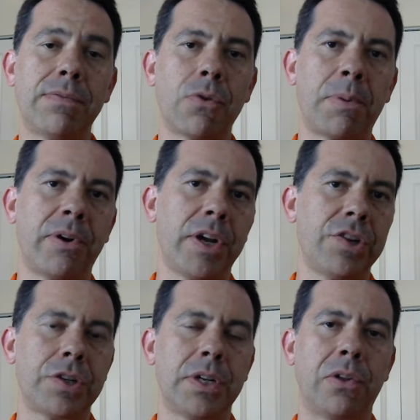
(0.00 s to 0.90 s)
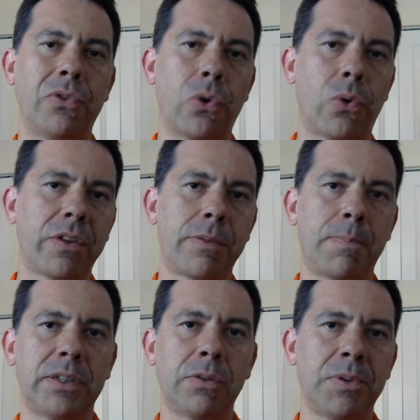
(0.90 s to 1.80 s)
operation in the north
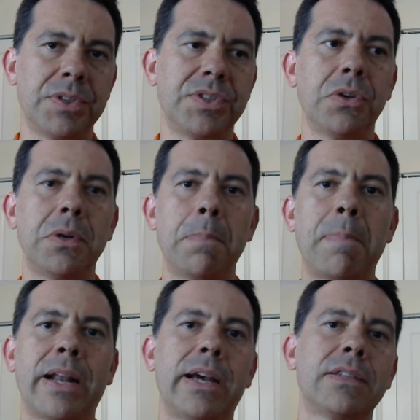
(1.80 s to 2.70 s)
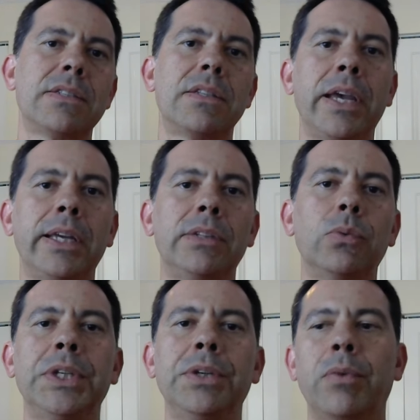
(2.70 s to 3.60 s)
part of Brazil in Pará State.
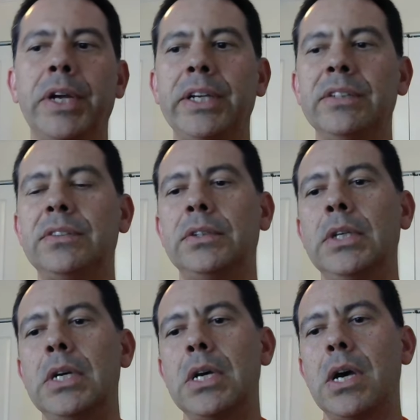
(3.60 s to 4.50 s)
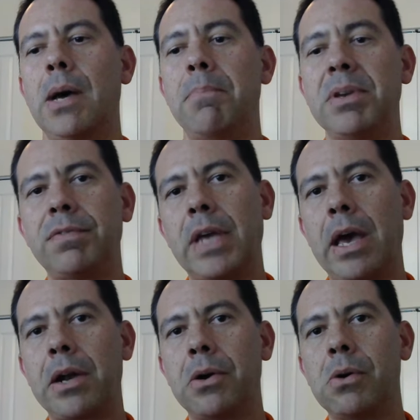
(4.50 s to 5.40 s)
We raised a beef
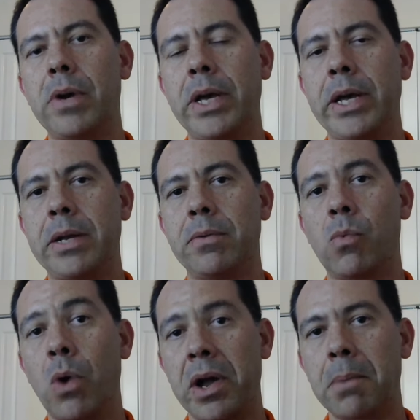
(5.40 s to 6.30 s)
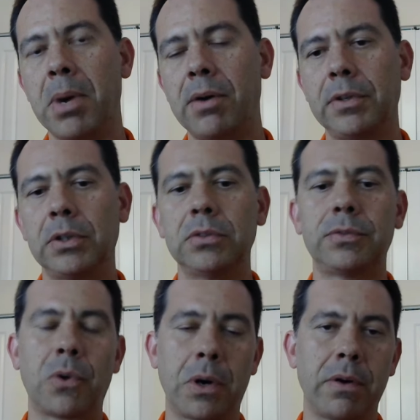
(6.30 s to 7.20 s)
cattle and buffalo
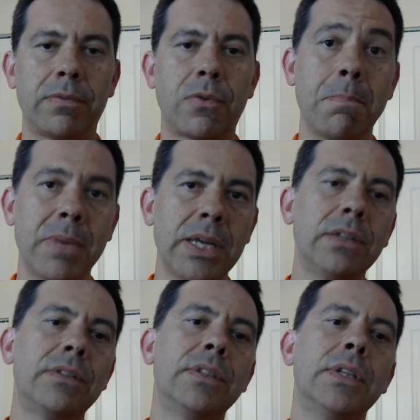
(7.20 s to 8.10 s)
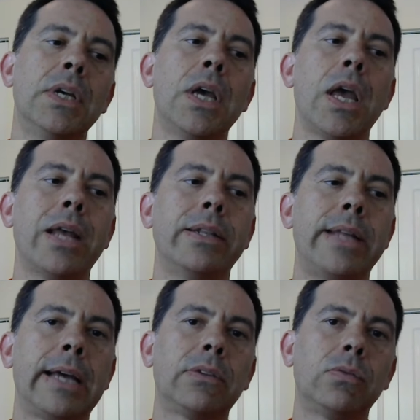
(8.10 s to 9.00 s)
for, for meat, and
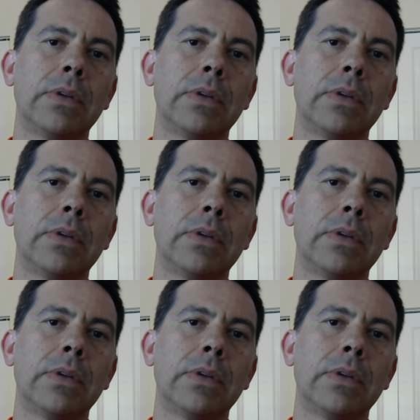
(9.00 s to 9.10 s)
that's